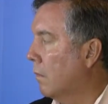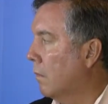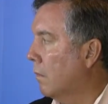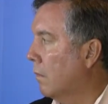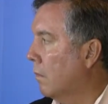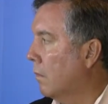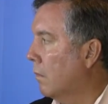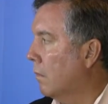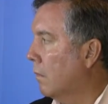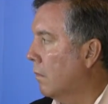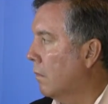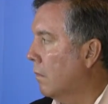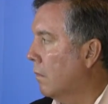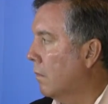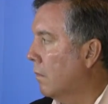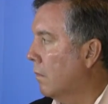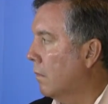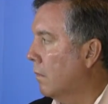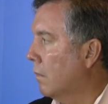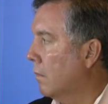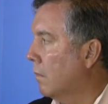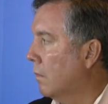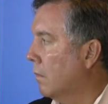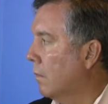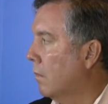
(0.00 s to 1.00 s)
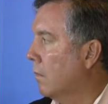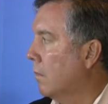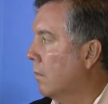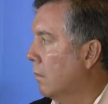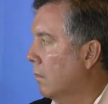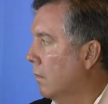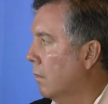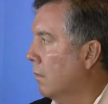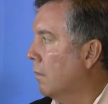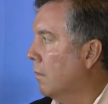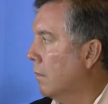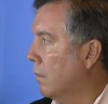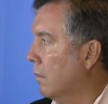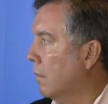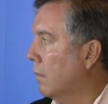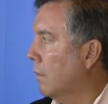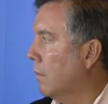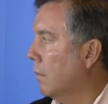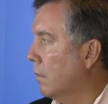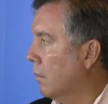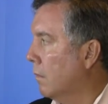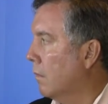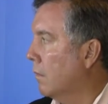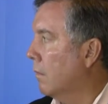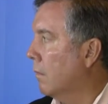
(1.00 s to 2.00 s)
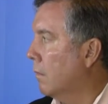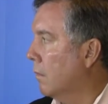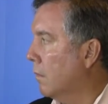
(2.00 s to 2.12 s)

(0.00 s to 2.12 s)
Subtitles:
(not speaking)